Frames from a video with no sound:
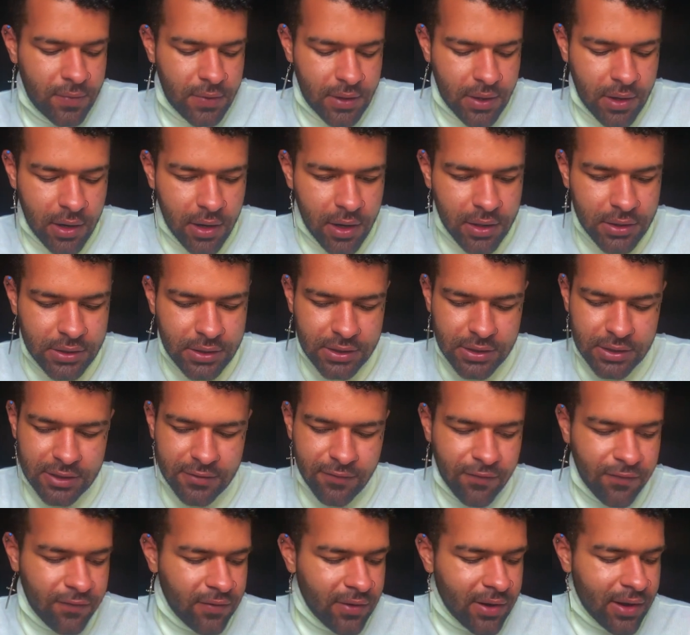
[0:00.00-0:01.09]
Cards just
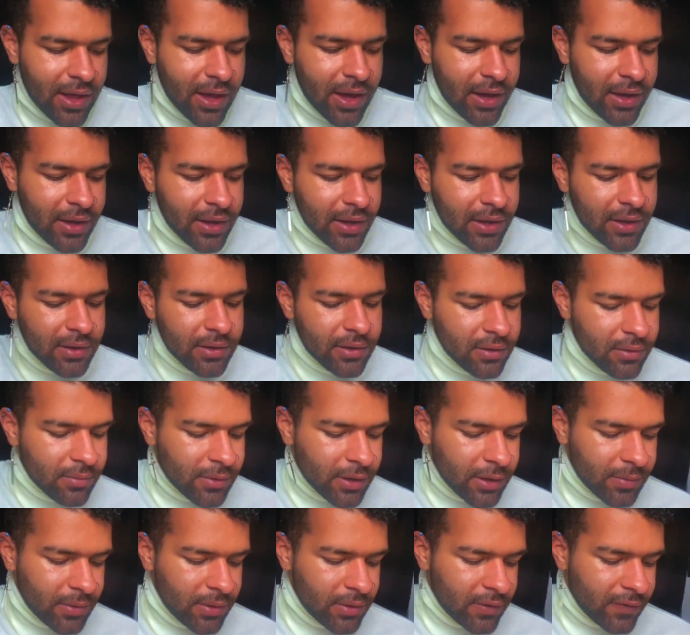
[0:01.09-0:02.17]
fly out, my
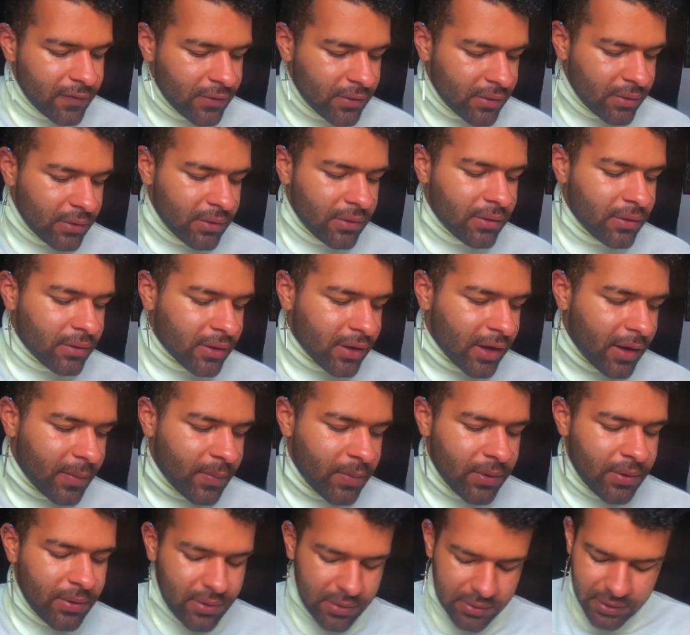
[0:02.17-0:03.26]
beautiful
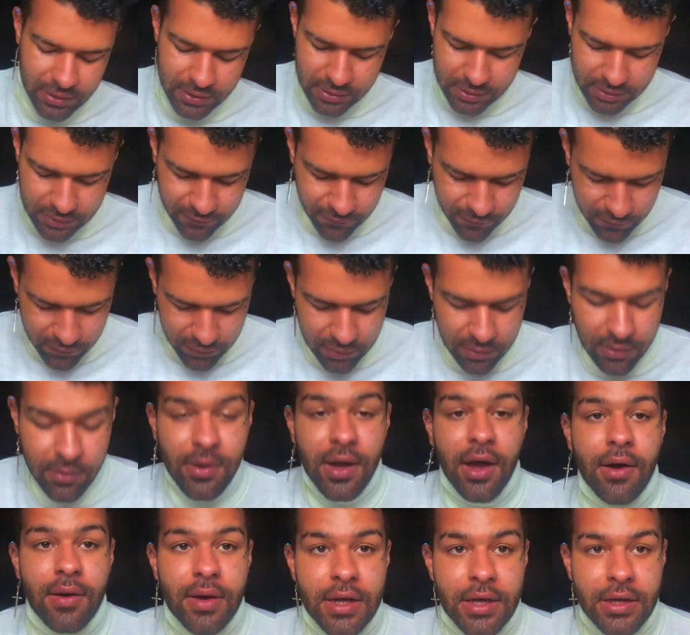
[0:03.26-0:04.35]
Capricorn. They just flew
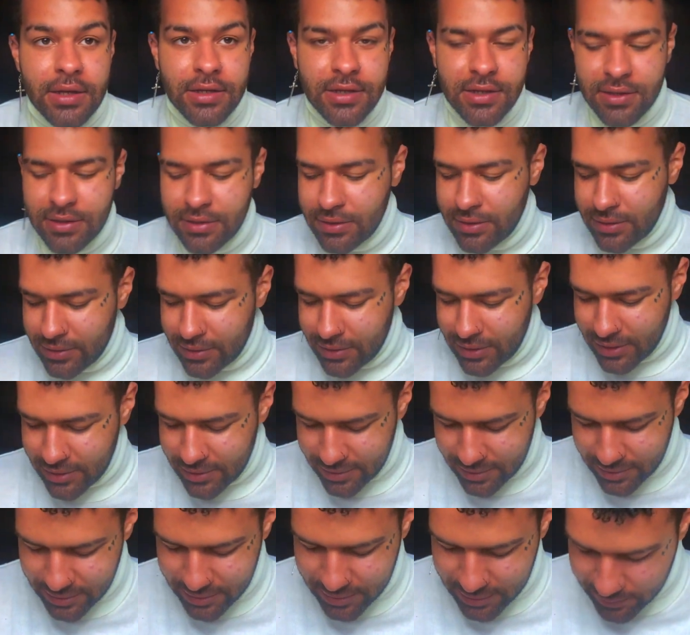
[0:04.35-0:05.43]
out, honey.
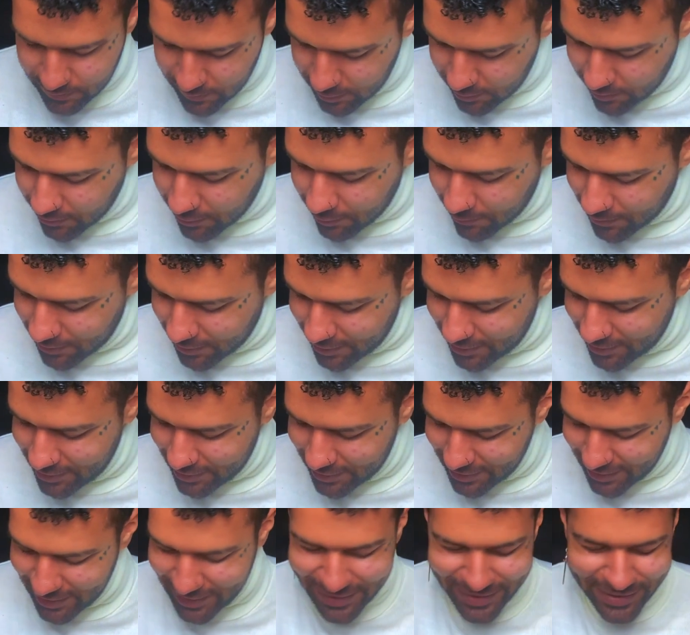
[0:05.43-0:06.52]
Give me a moment
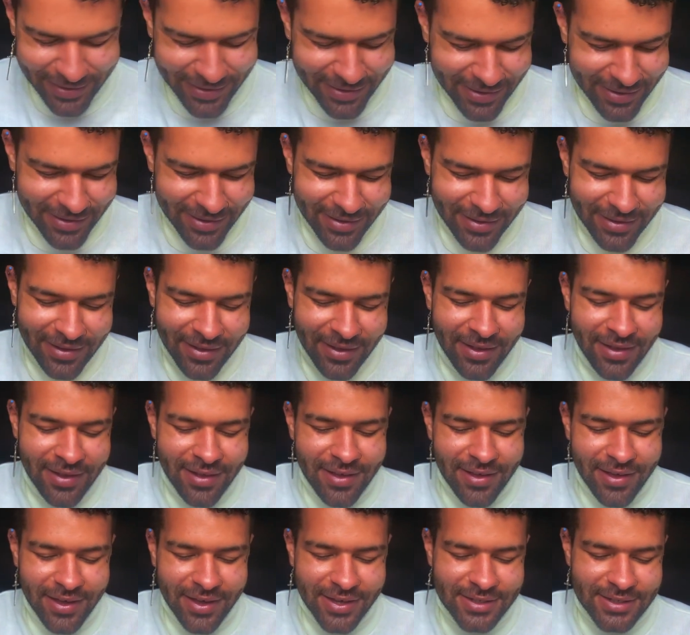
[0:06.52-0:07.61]

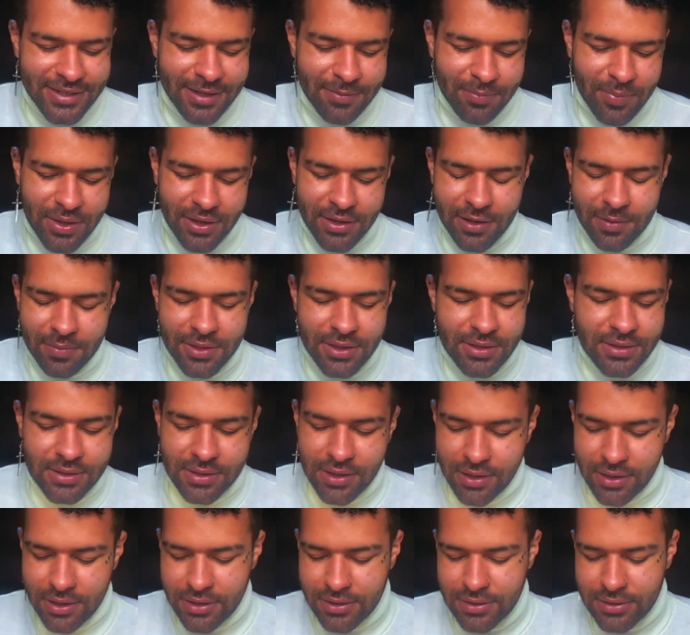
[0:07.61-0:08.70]
as I pick up these
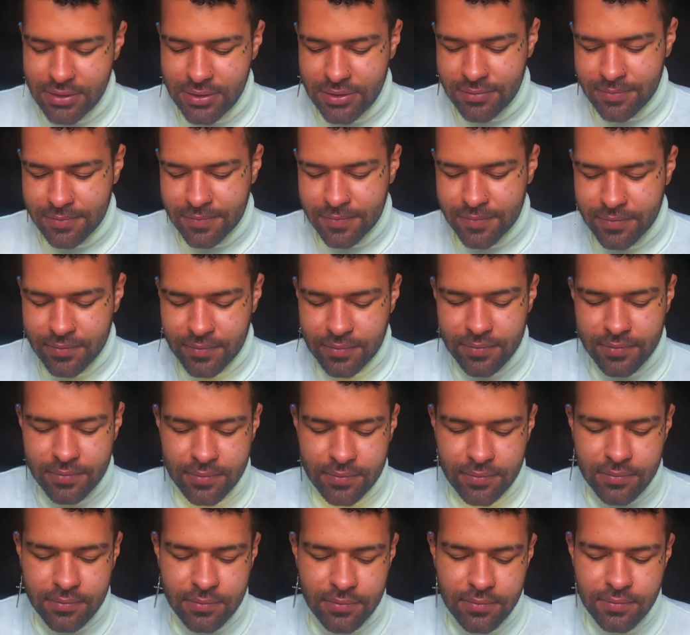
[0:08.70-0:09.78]
cards.
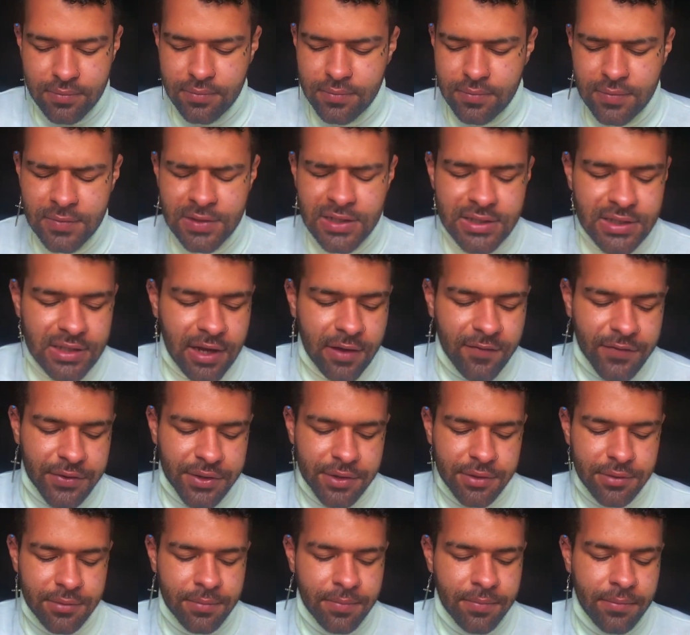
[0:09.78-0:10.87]
It's not for
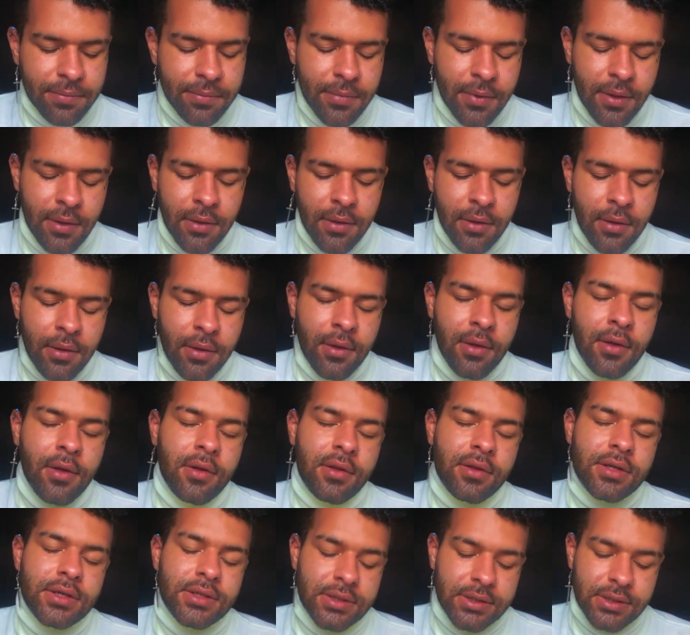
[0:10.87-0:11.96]
you.
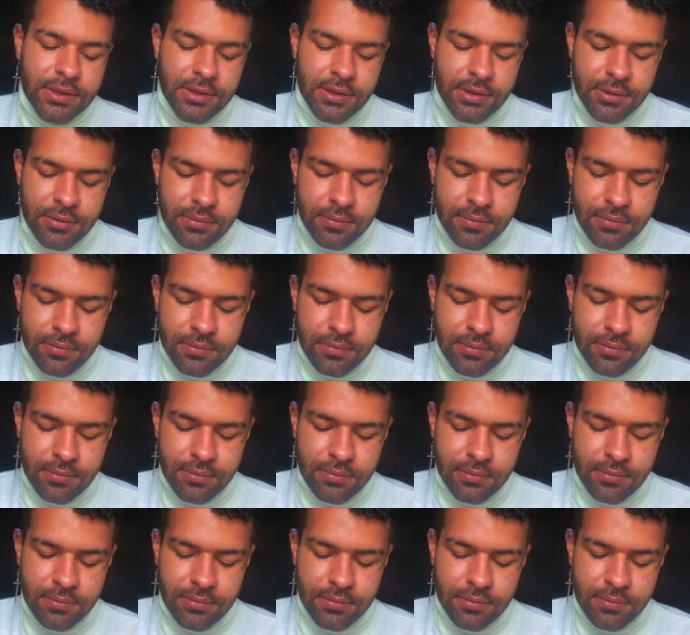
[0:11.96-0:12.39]
Let's see.